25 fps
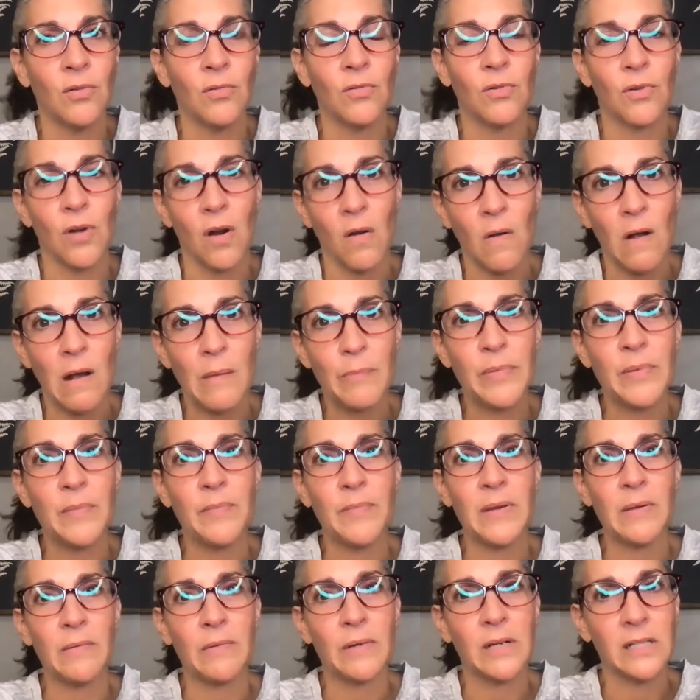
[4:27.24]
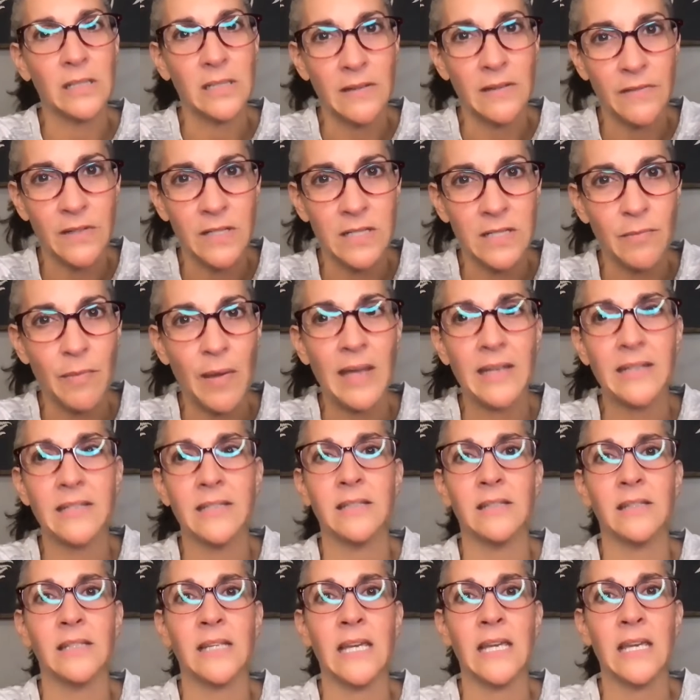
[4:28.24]
grow up and be able to live
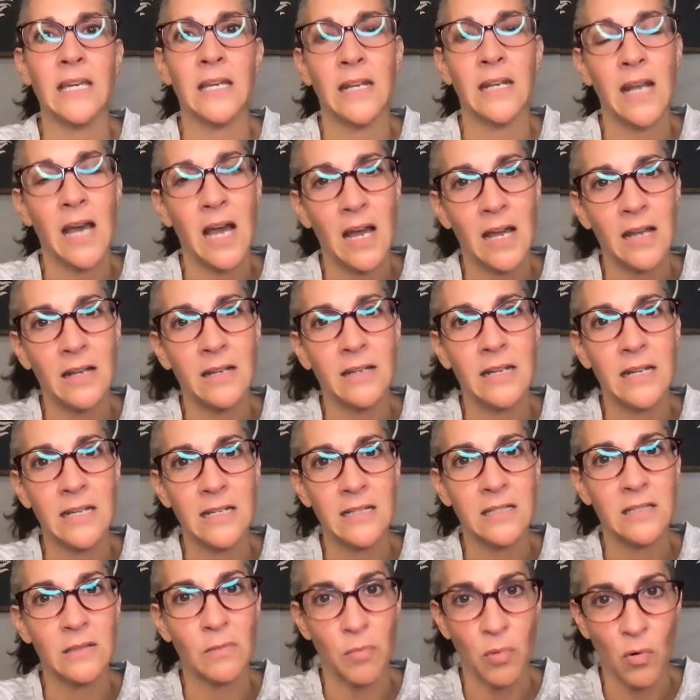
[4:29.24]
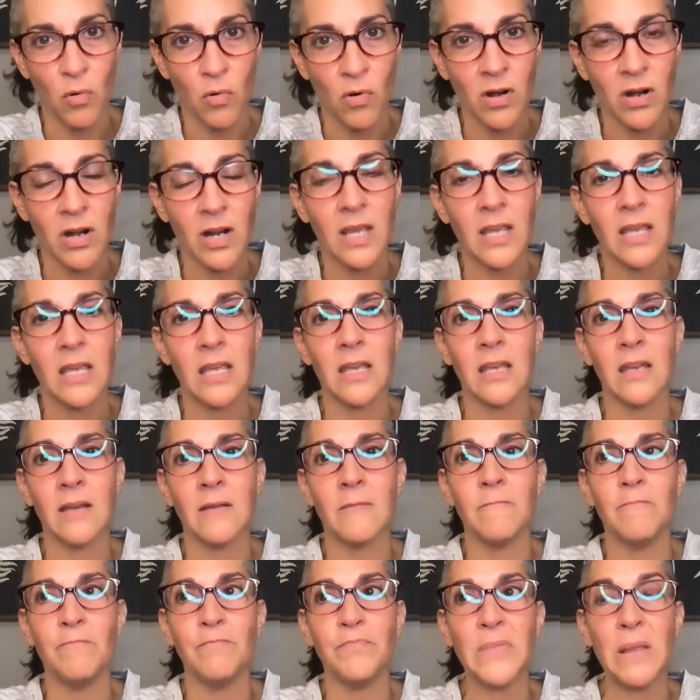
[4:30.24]
independently and not need support. He
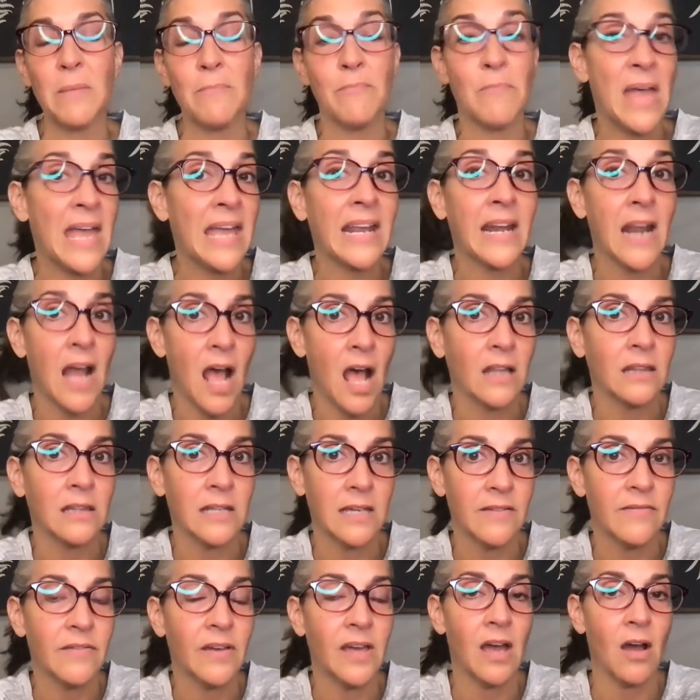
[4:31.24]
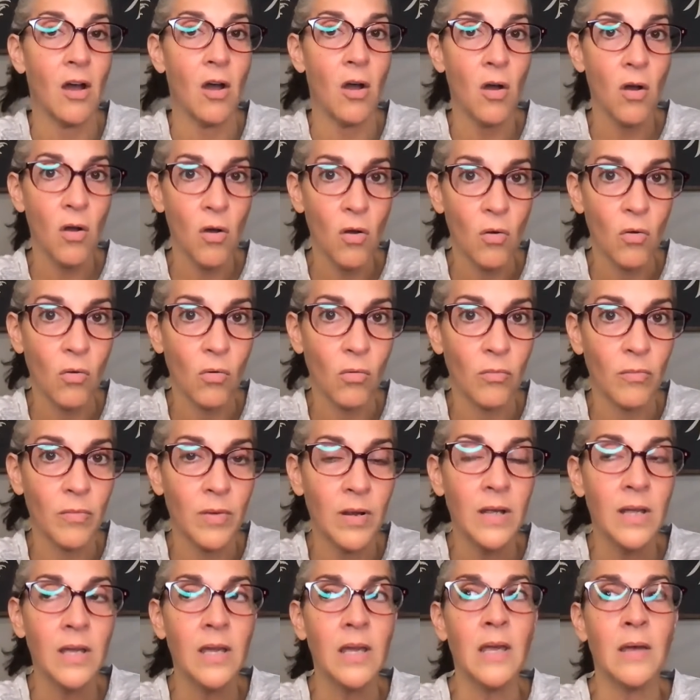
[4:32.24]
may not live at home,
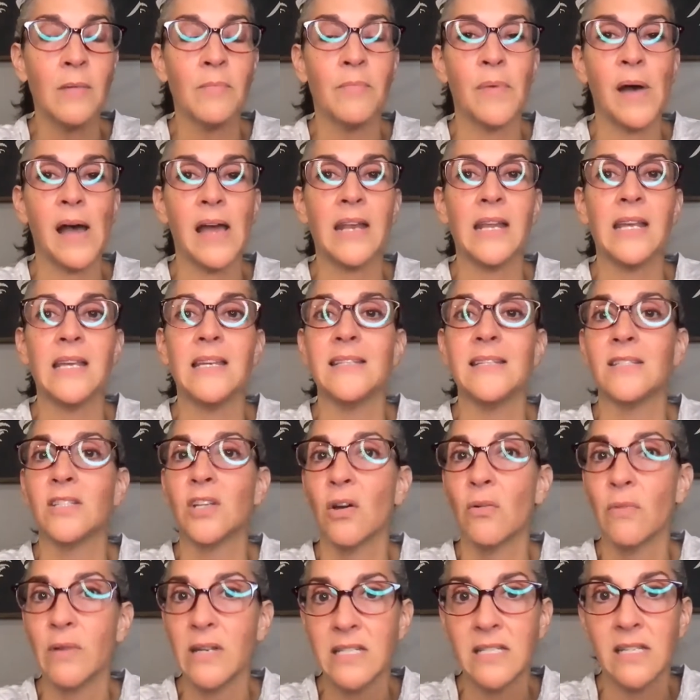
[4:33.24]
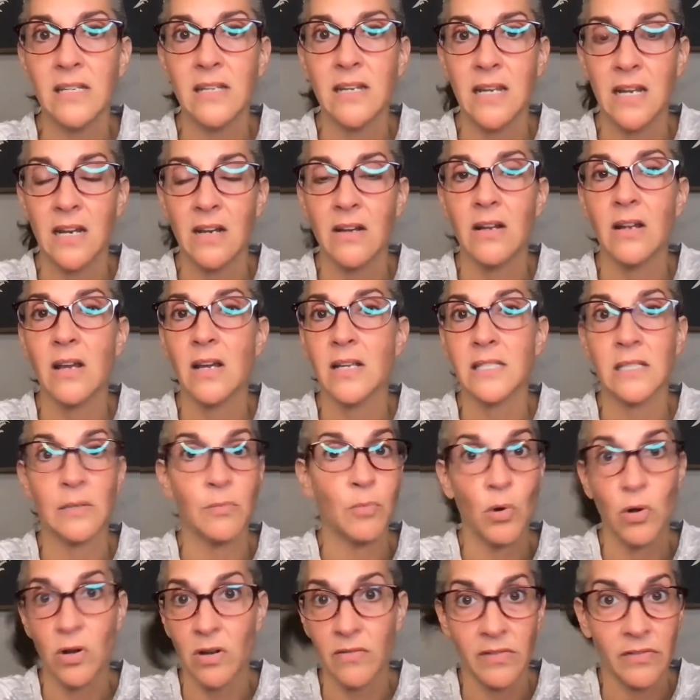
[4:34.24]
but he's going to need a
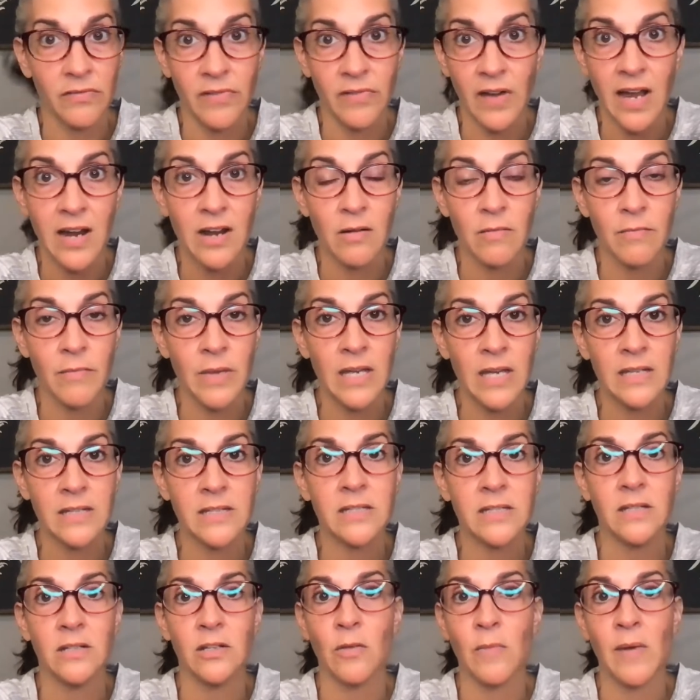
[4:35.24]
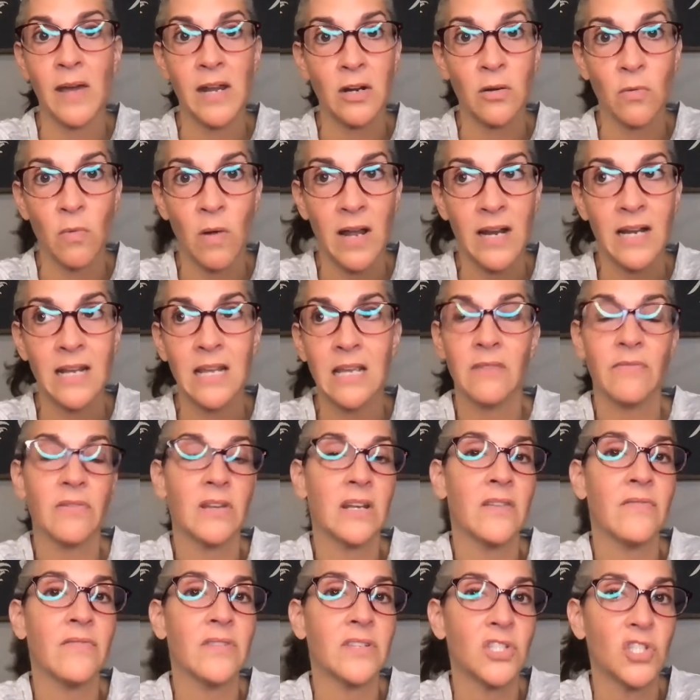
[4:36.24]
supportive environment no matter what, even
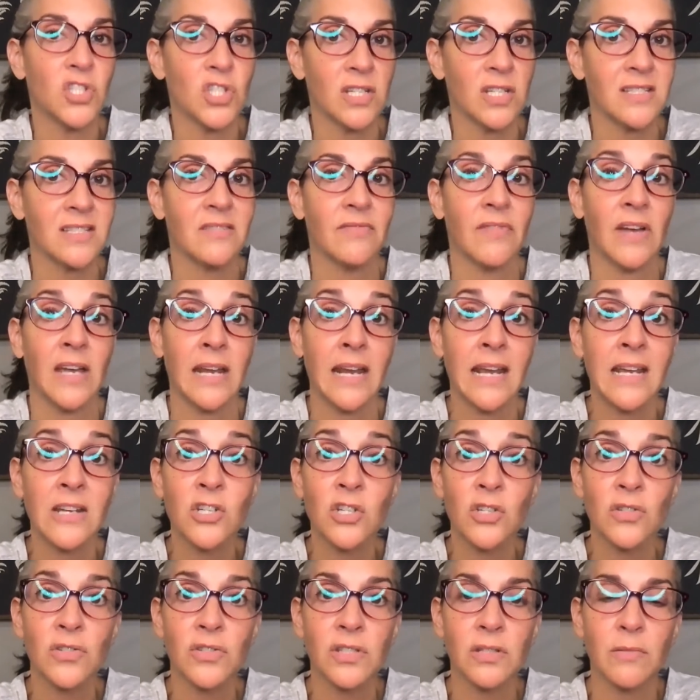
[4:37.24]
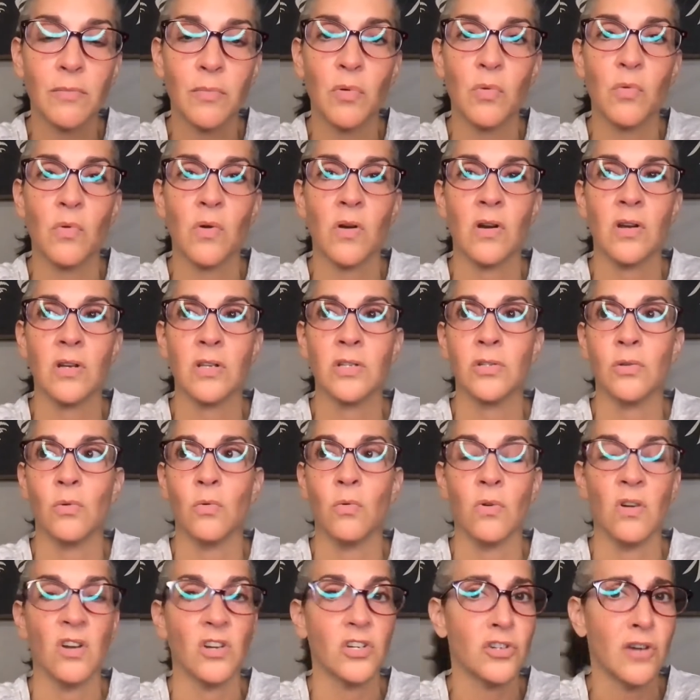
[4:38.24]
if it's just financial support
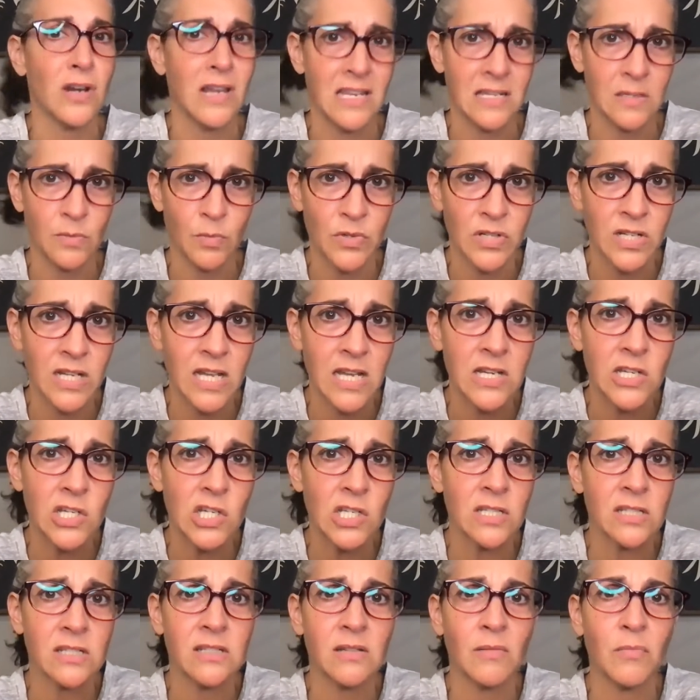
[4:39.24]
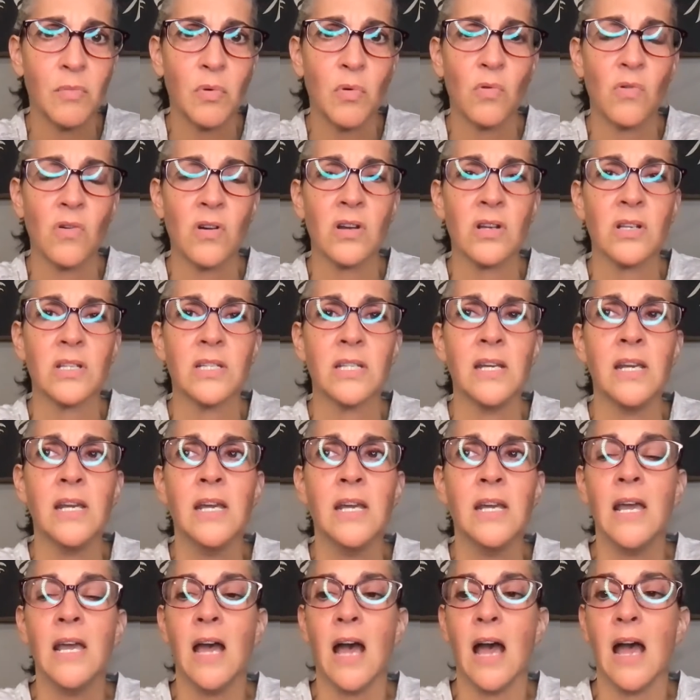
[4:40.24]
or transportation support.
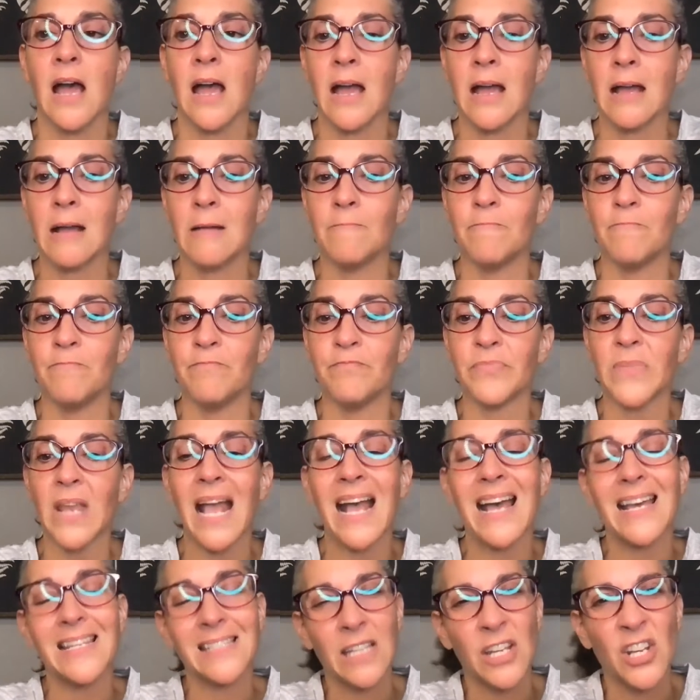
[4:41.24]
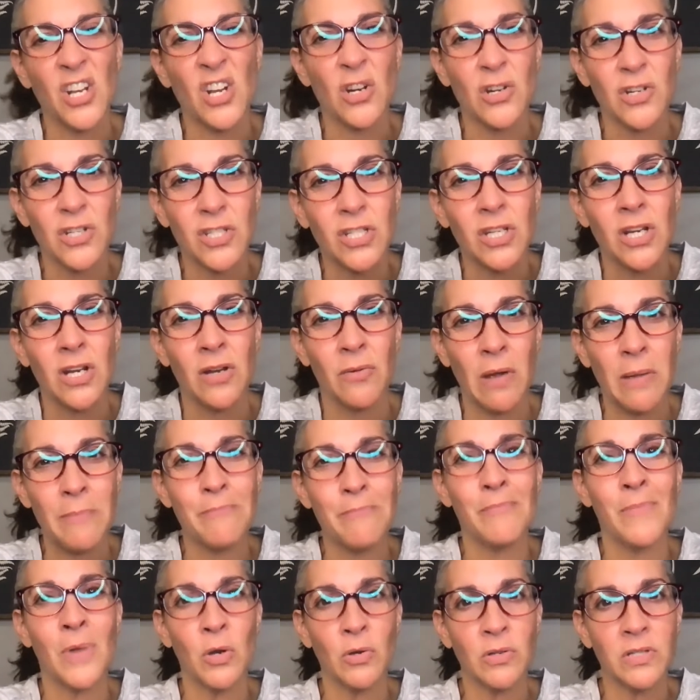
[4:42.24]
As a nurse,
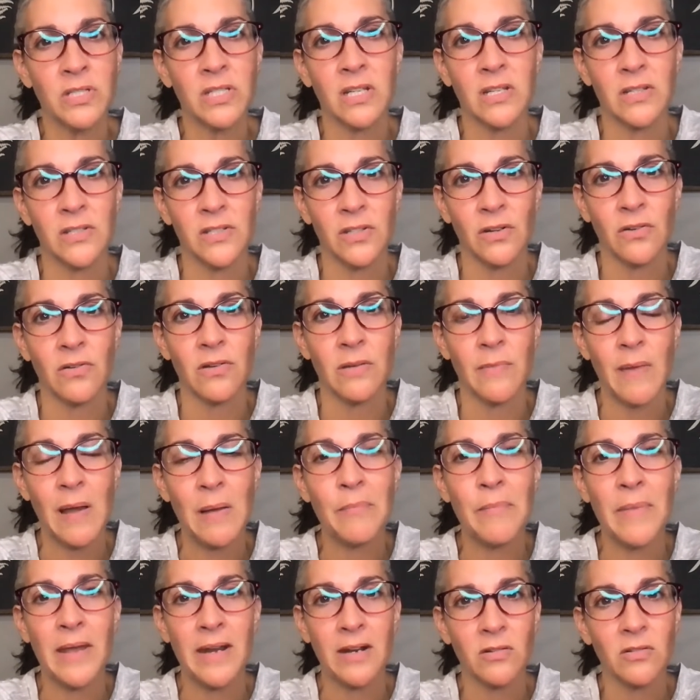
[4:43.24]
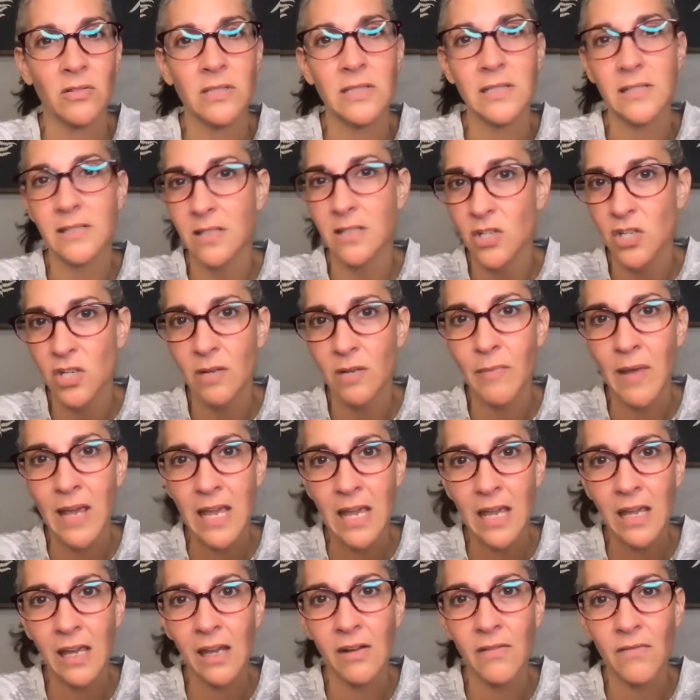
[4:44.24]
I'm most concerned about medical decision
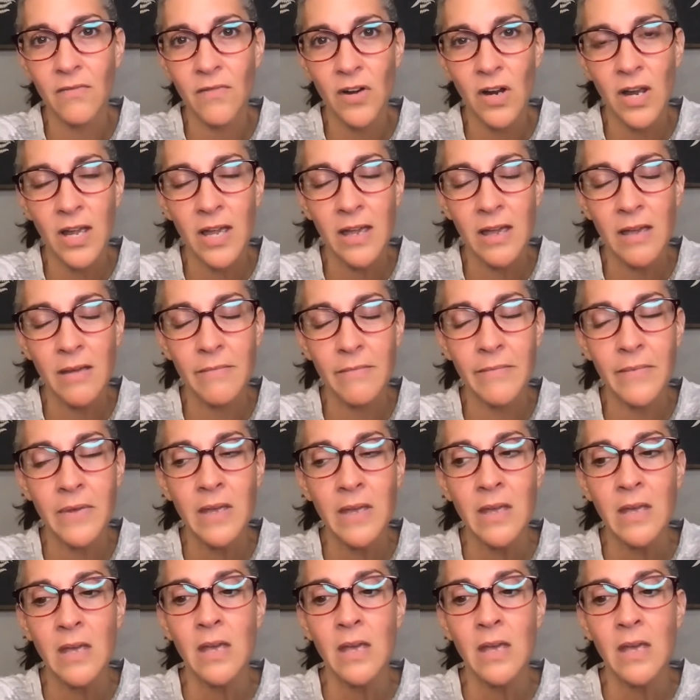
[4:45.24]
making for him,